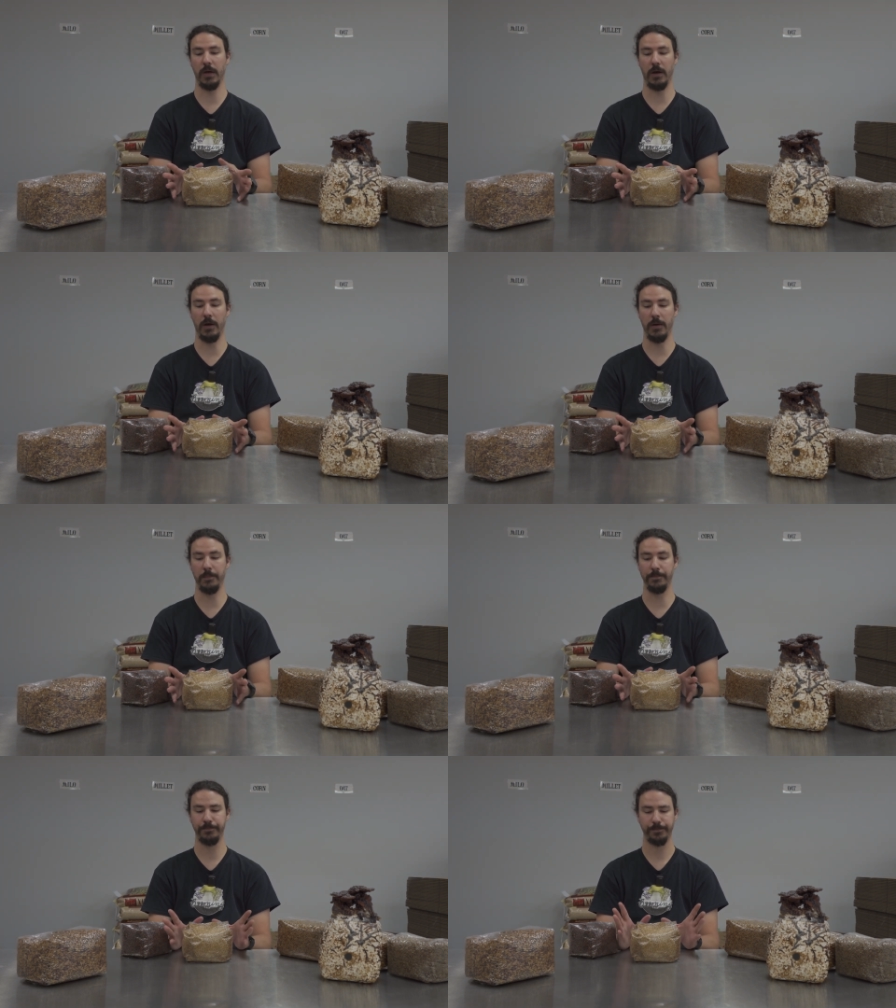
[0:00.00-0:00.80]

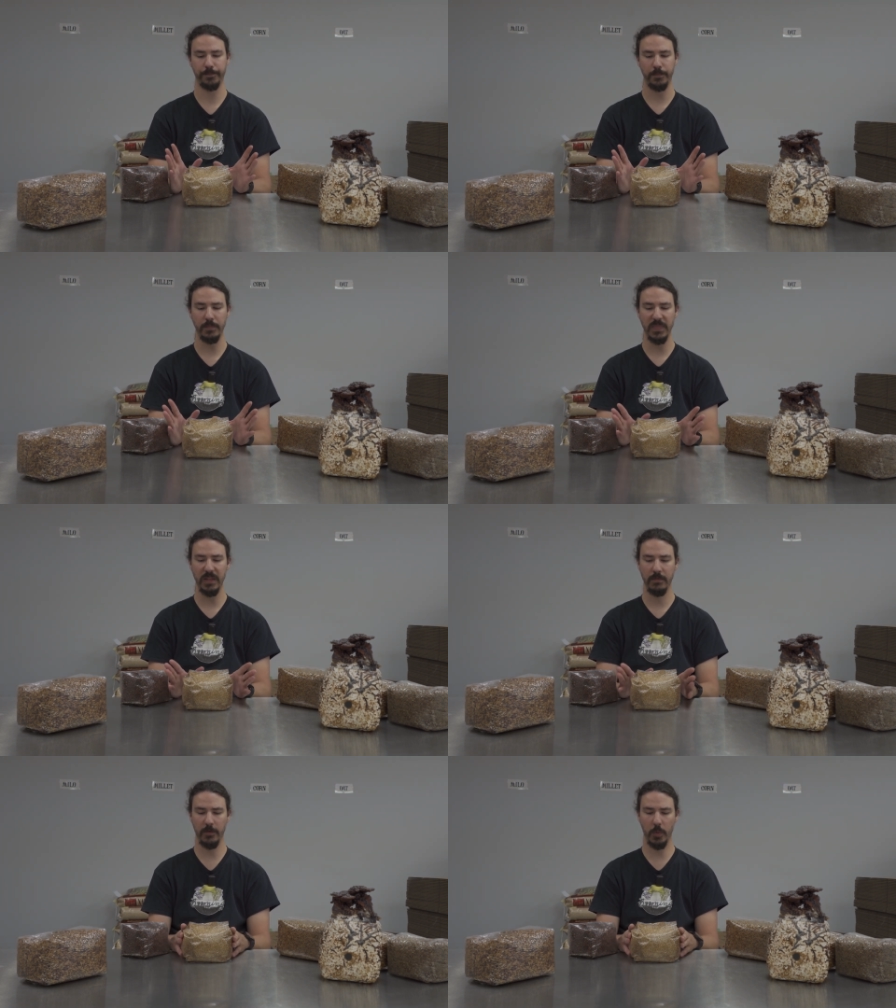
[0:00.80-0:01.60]
Um,
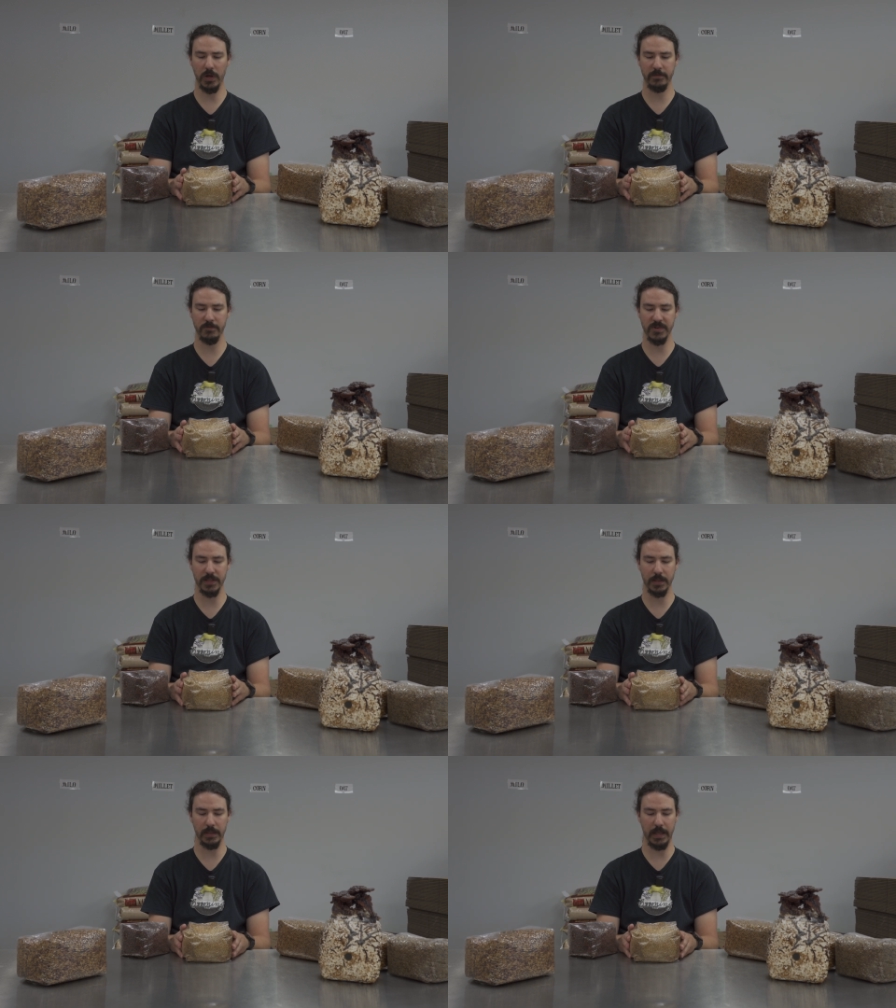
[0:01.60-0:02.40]
for whatever
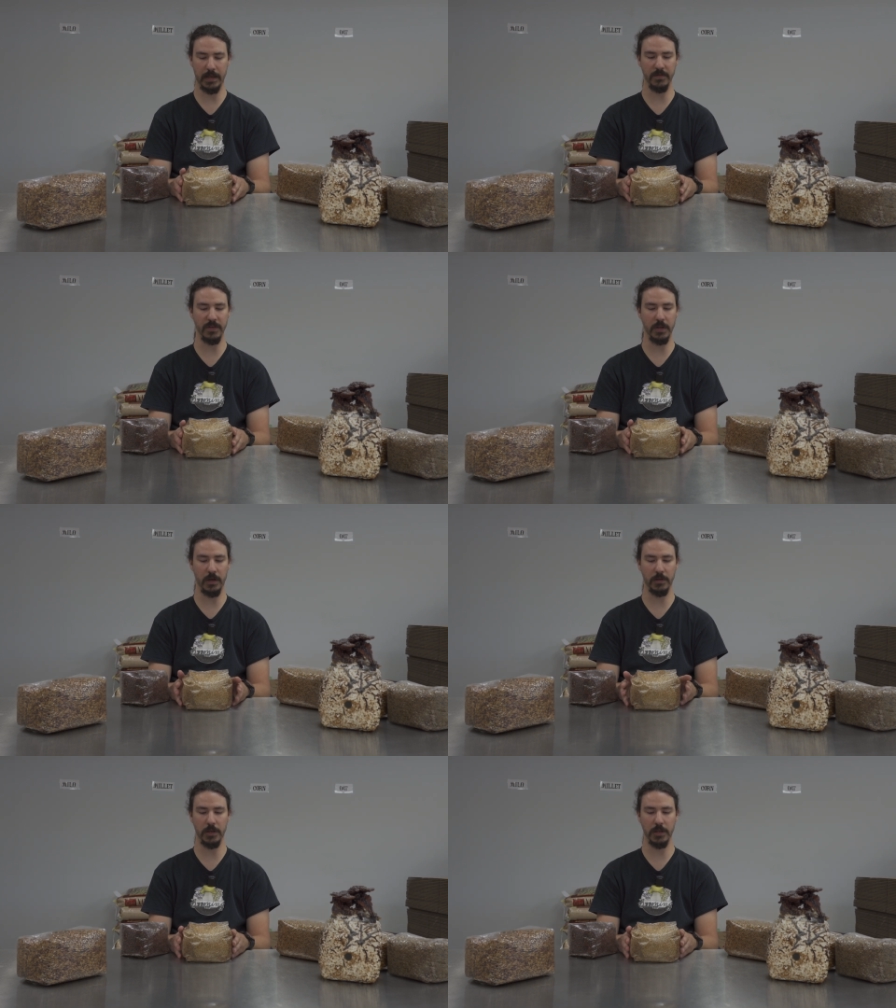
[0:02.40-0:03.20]
reason, a lot of
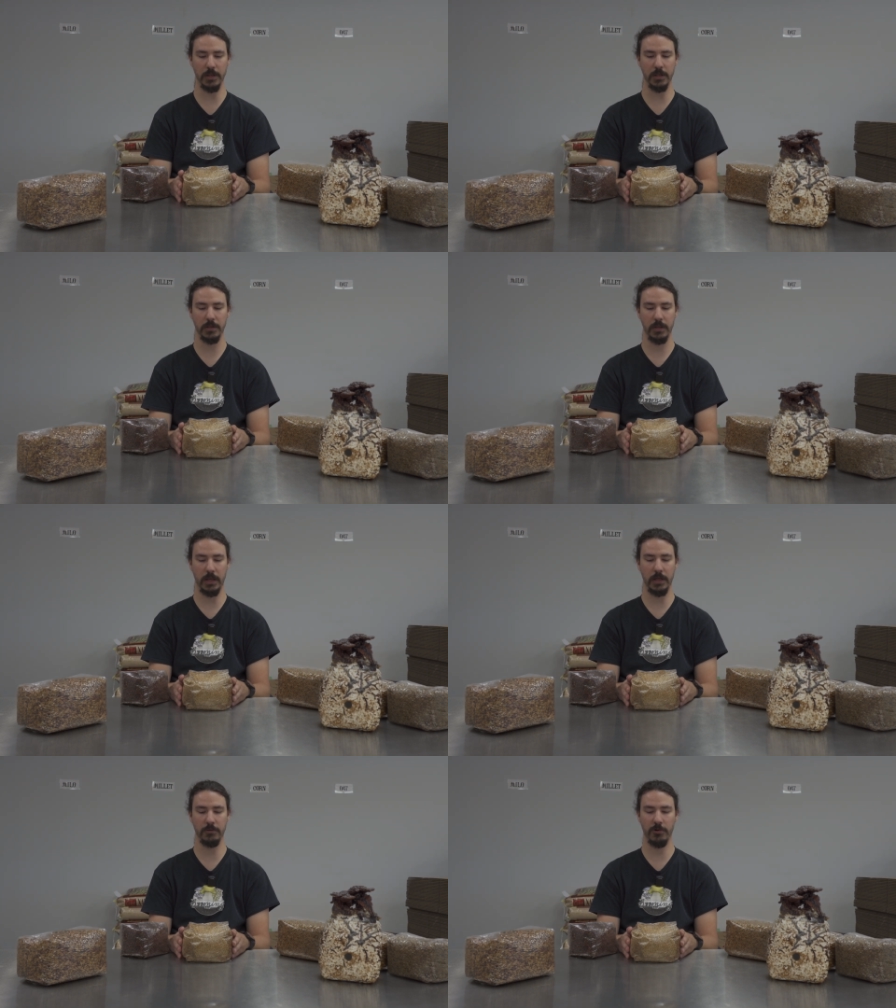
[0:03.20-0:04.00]
younger
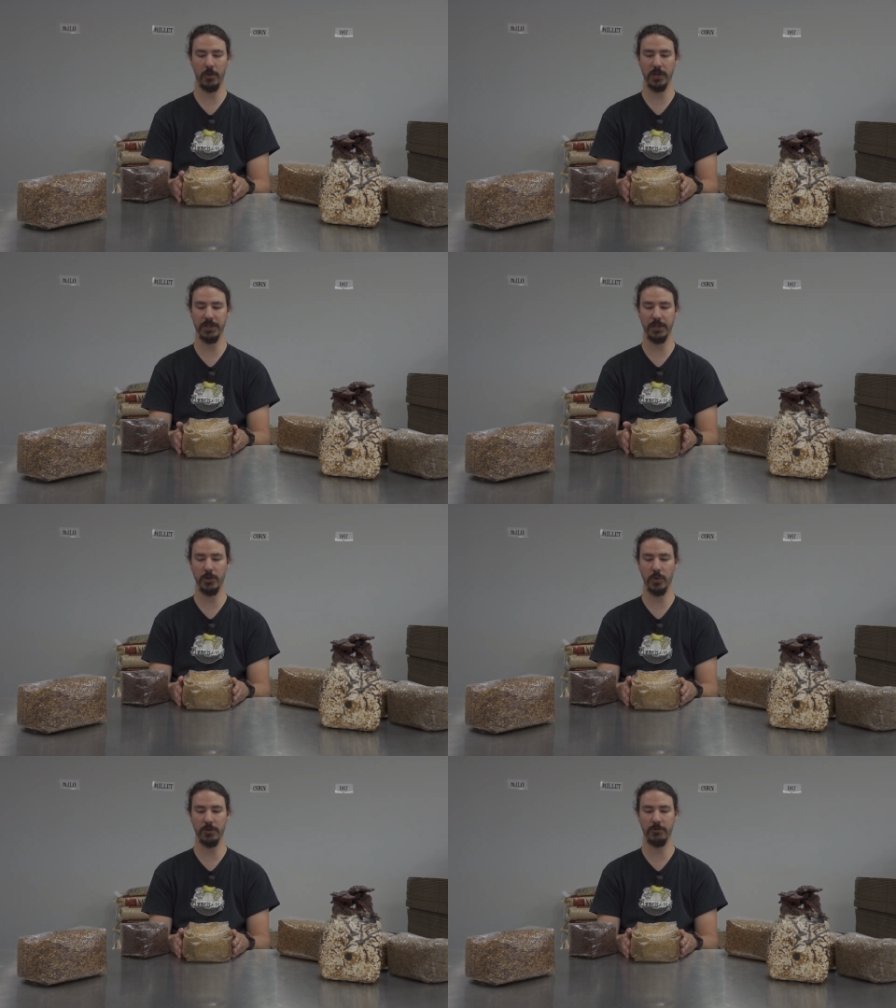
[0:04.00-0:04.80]
uh, growers and
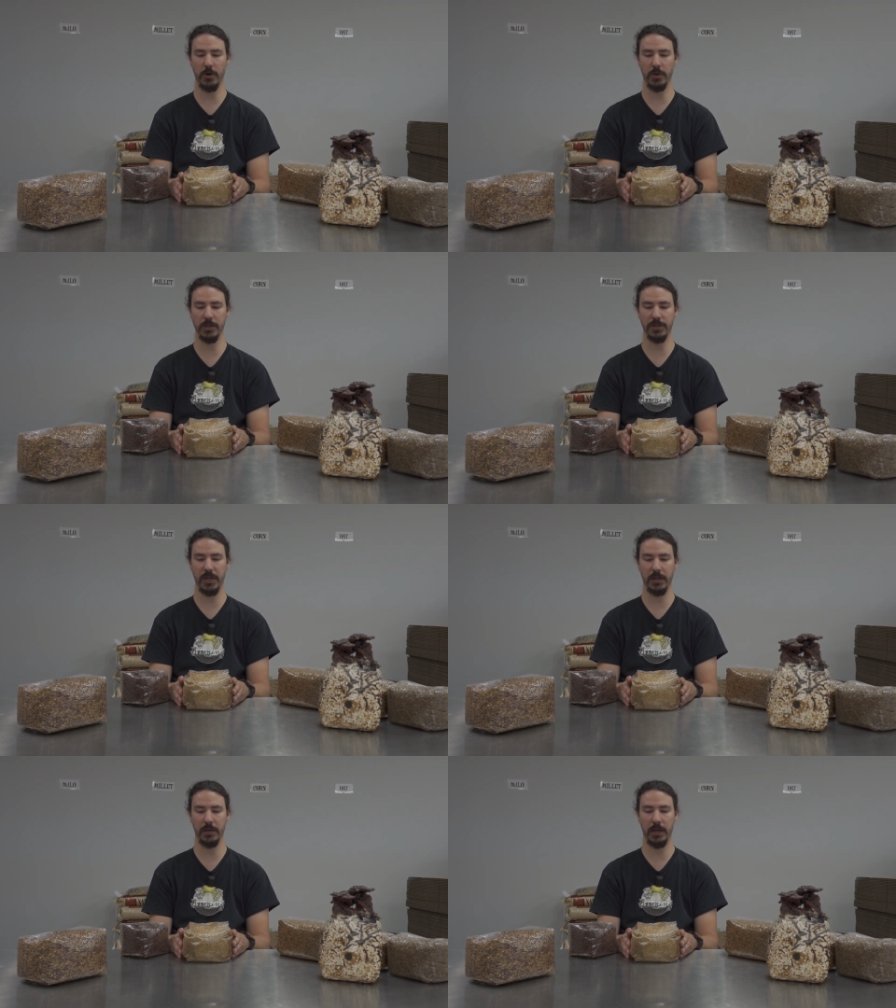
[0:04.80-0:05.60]
newer growers
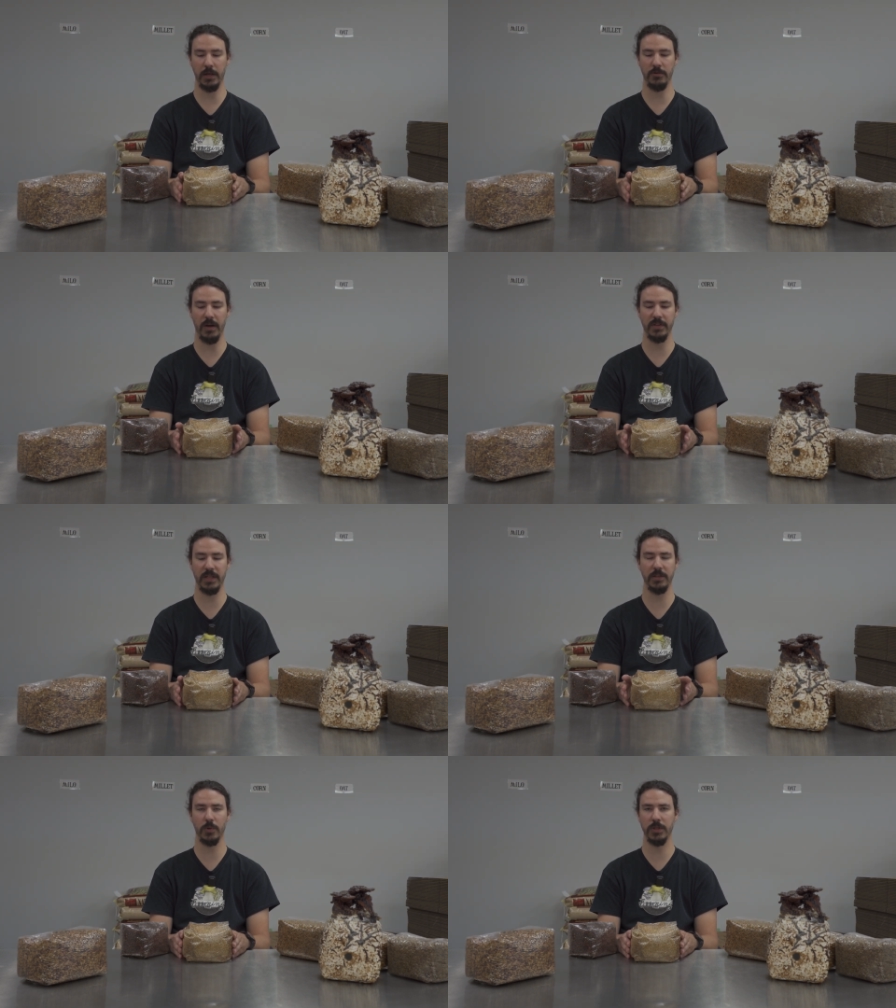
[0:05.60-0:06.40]
uh,
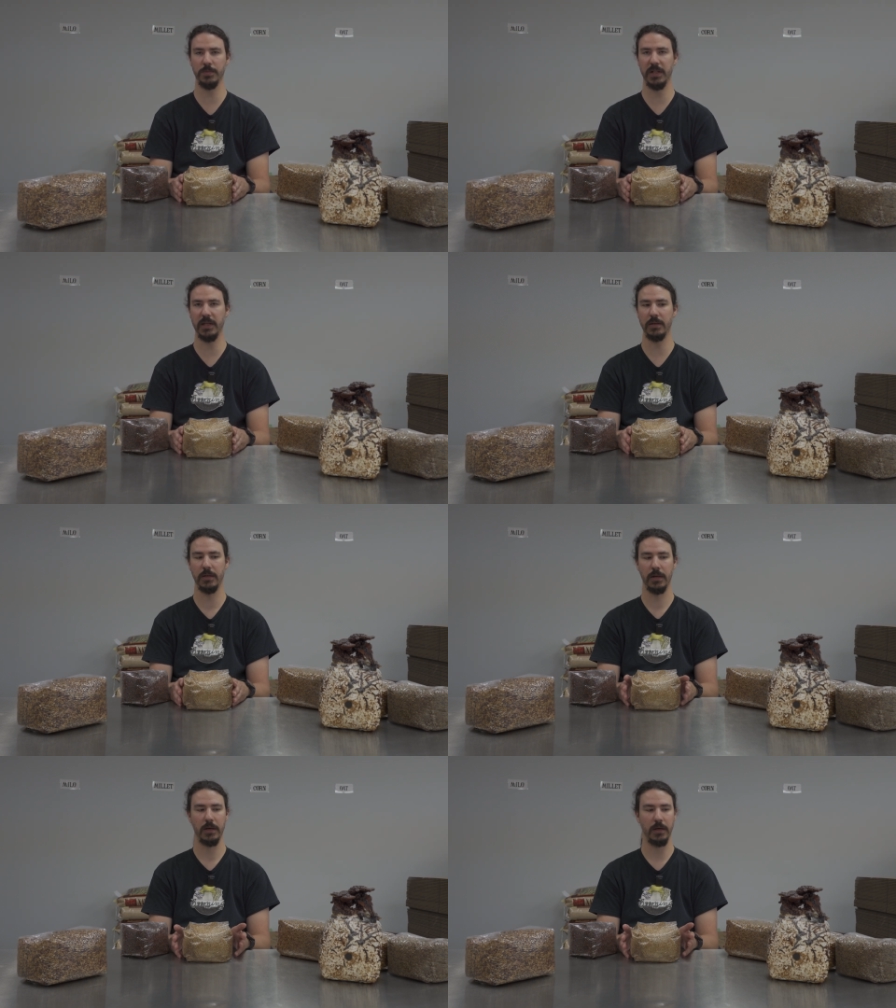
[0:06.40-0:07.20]
gravitate towards millet.
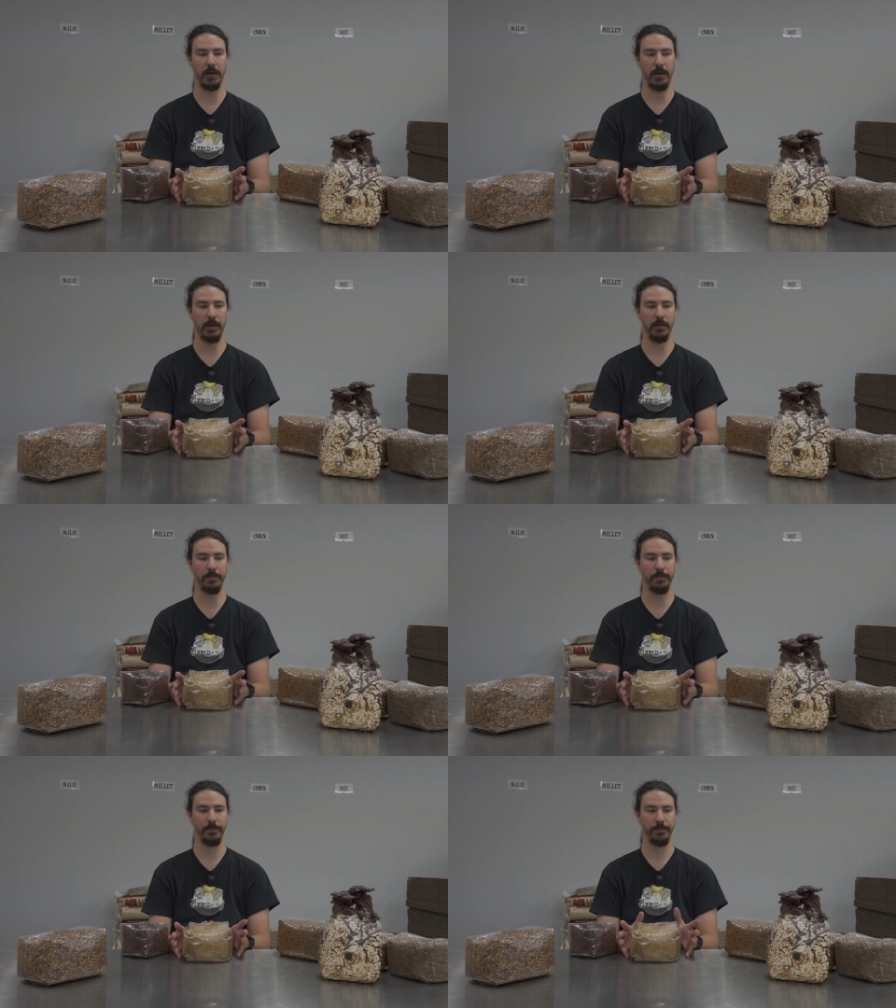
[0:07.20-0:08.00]
Um,